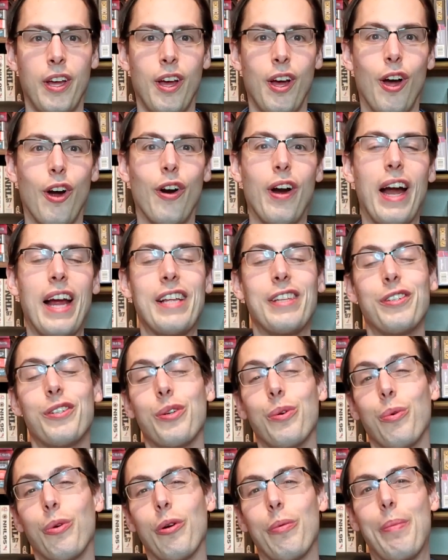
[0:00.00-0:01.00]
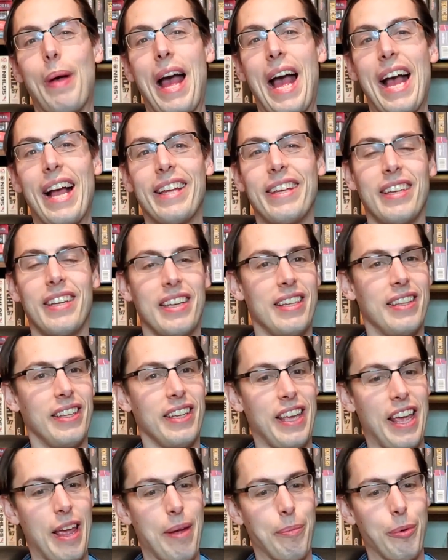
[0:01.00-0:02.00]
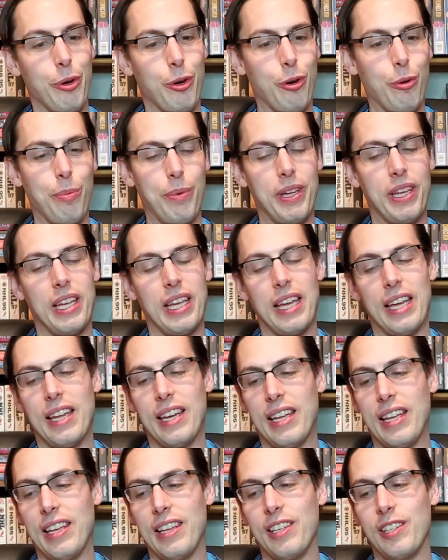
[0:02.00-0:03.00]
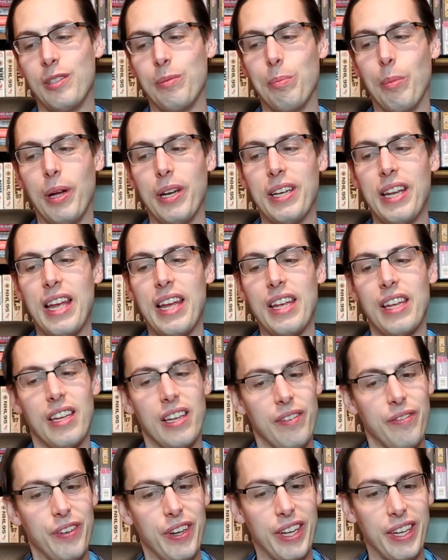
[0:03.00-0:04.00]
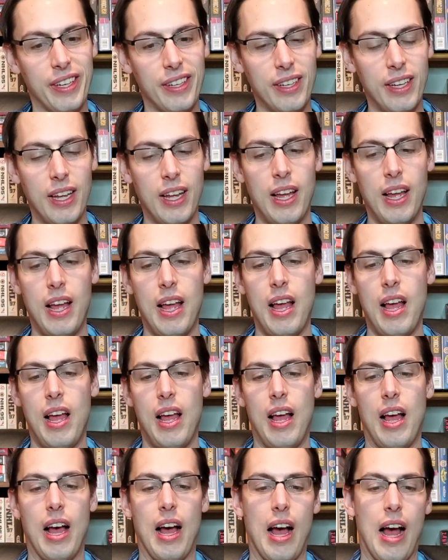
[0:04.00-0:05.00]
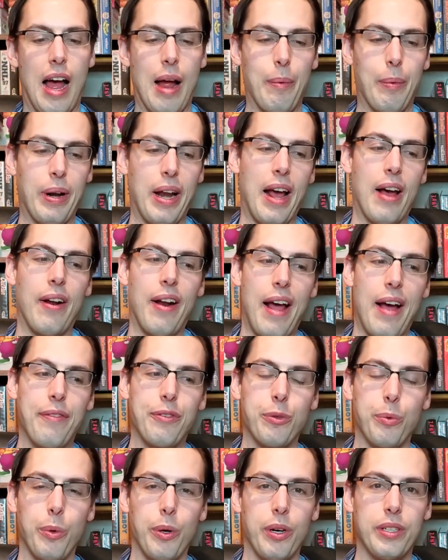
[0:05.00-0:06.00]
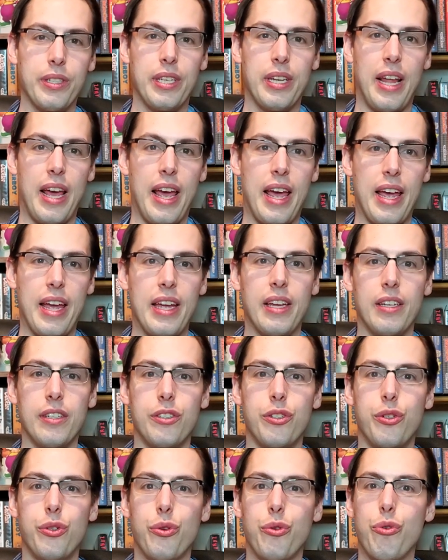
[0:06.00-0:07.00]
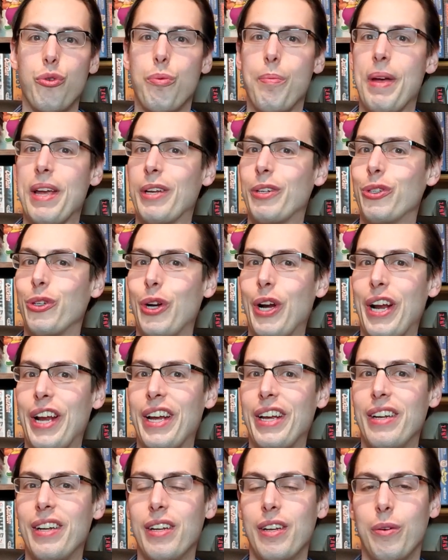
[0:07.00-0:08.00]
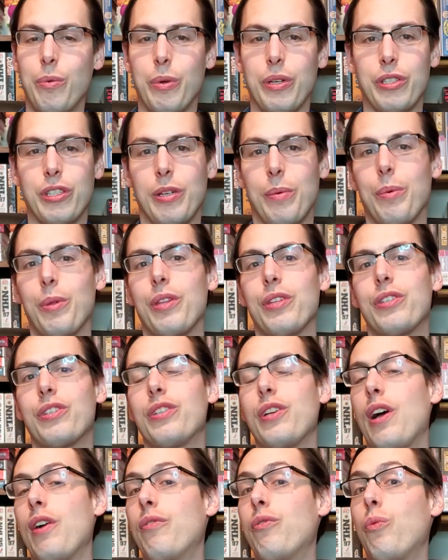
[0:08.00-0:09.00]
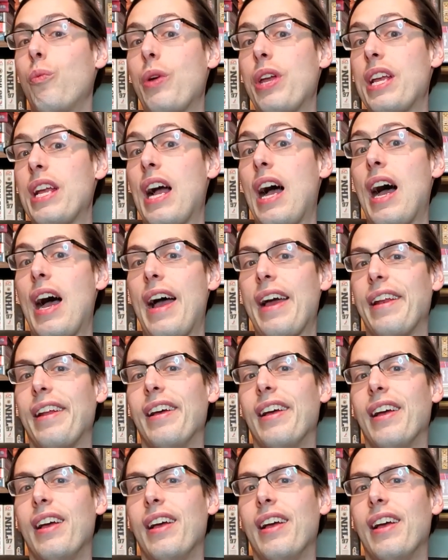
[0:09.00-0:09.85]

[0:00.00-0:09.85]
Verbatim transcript: All right, so we're back in the game room. It is Monday evening. Uh, I went out after work today to make a trade with some of the stuff we got